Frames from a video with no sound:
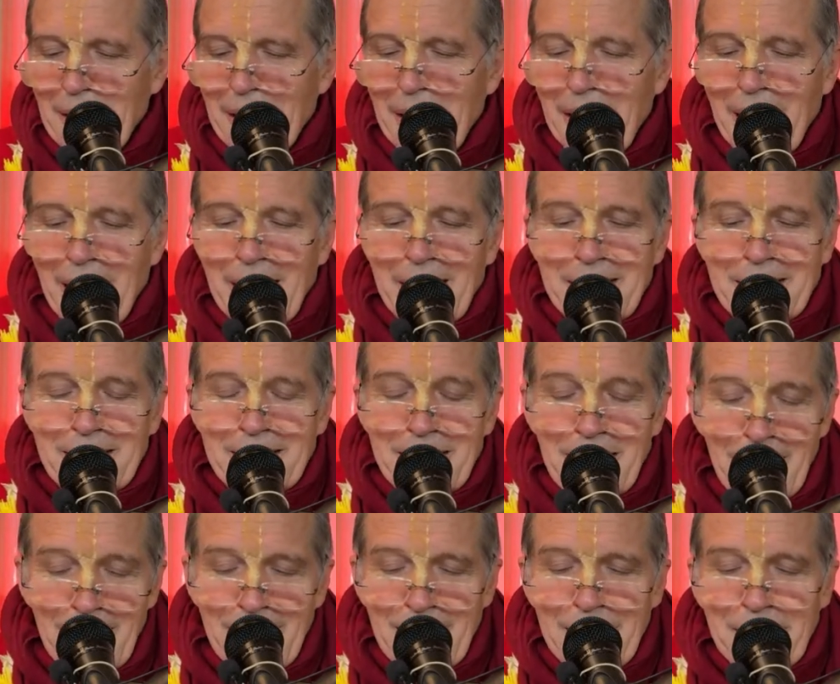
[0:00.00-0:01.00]
And
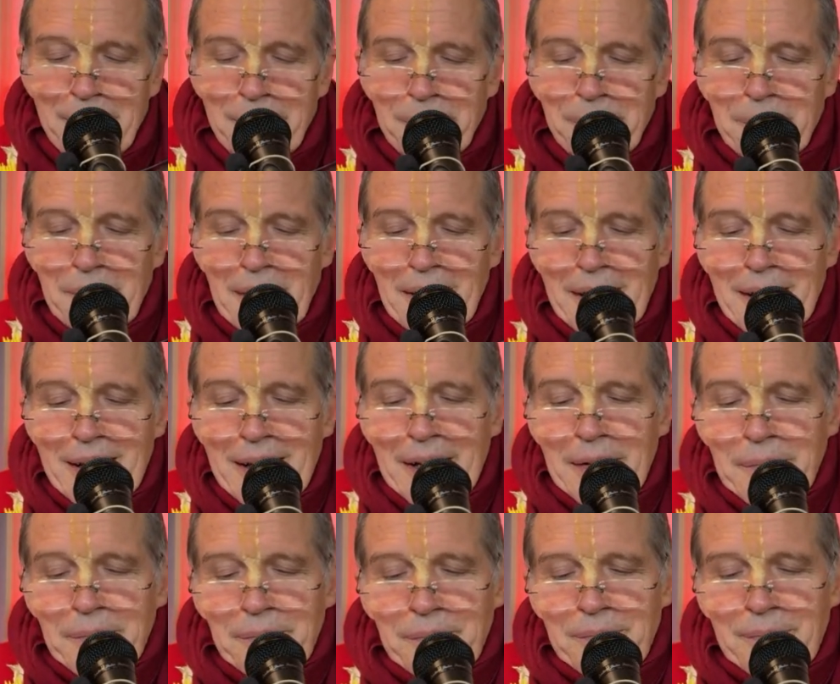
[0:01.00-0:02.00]
there,
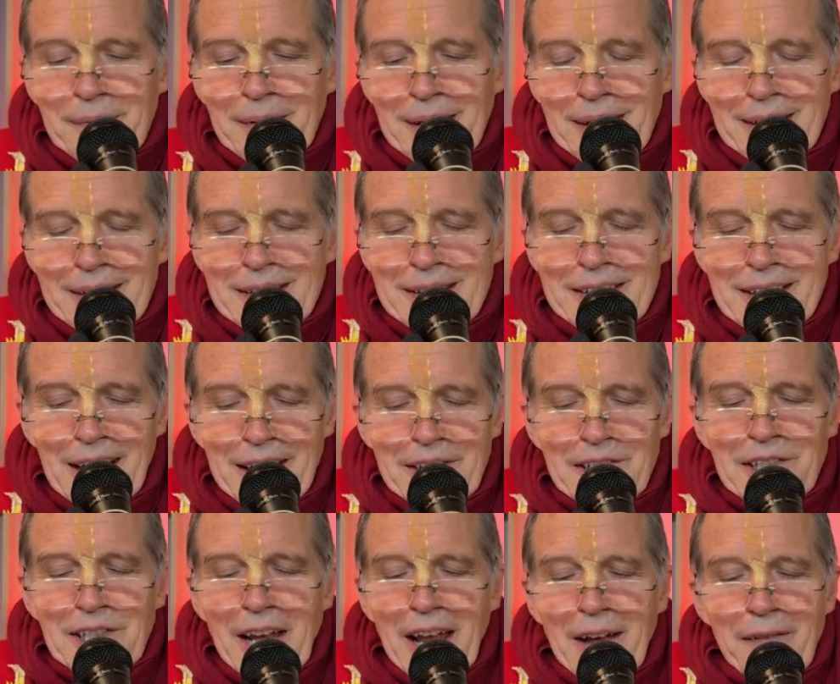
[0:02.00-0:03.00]
mm,
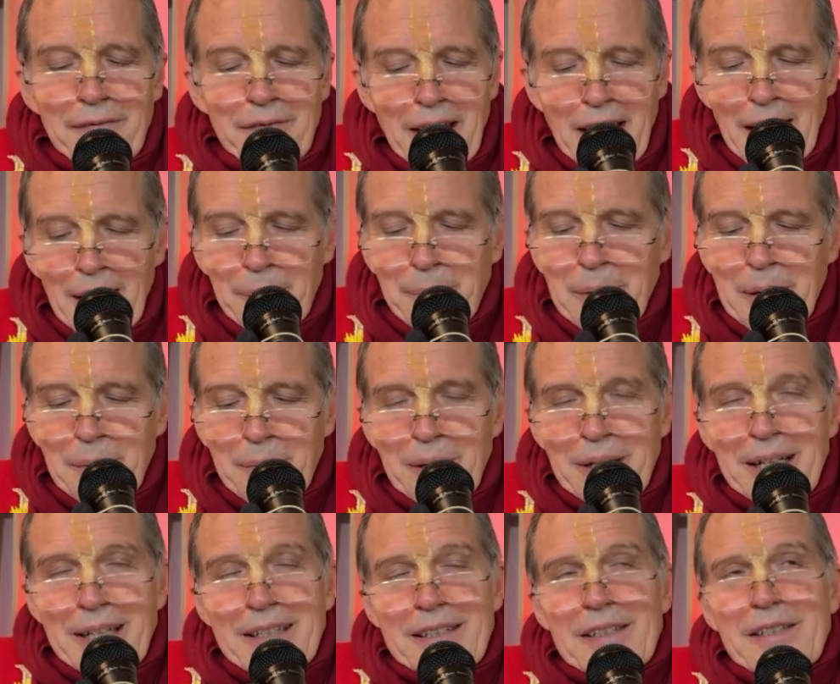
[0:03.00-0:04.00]
such aware
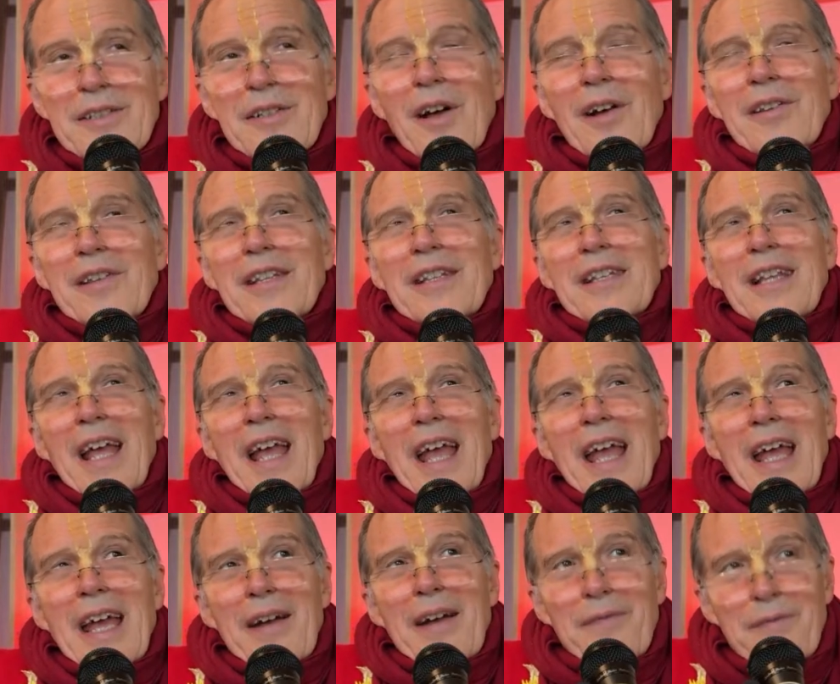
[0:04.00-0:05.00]
people, it's not
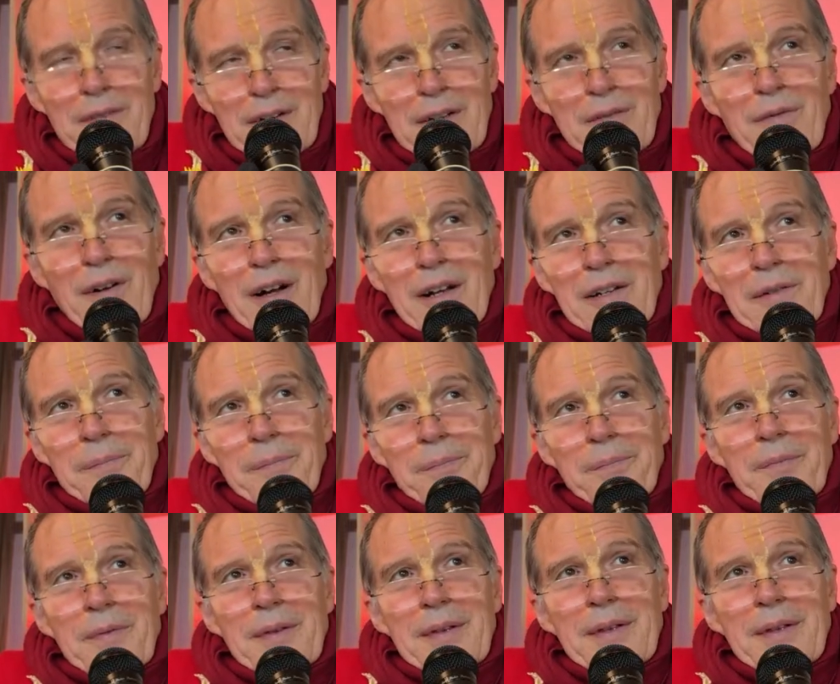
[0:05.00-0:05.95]
everyone.